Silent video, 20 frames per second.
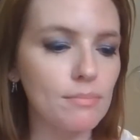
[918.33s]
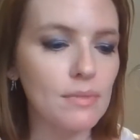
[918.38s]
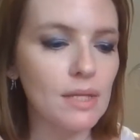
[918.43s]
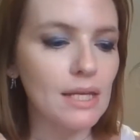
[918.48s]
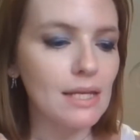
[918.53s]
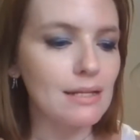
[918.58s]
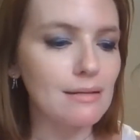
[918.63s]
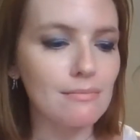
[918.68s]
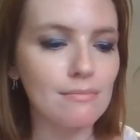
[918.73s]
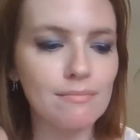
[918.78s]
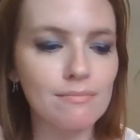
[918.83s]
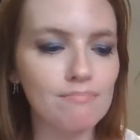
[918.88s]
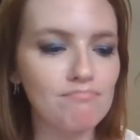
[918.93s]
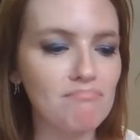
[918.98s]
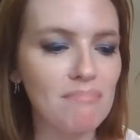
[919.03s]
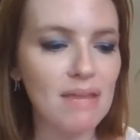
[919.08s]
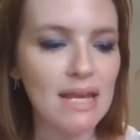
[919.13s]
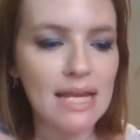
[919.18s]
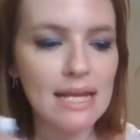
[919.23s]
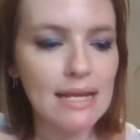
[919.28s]
They
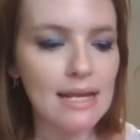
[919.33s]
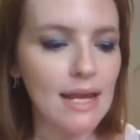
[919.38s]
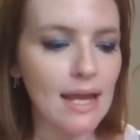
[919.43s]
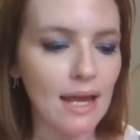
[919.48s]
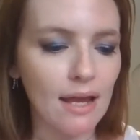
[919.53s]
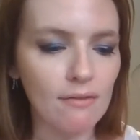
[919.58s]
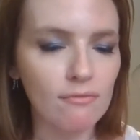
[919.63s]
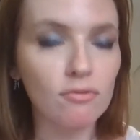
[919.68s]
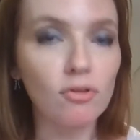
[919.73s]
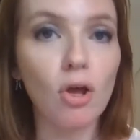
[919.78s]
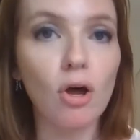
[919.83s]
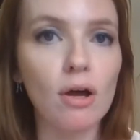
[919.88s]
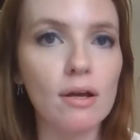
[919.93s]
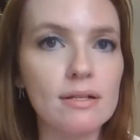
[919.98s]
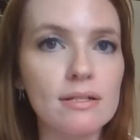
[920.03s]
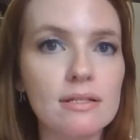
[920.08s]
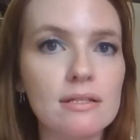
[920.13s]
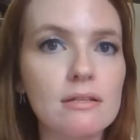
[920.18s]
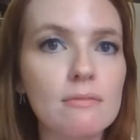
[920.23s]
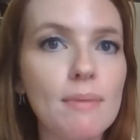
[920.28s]
may have laws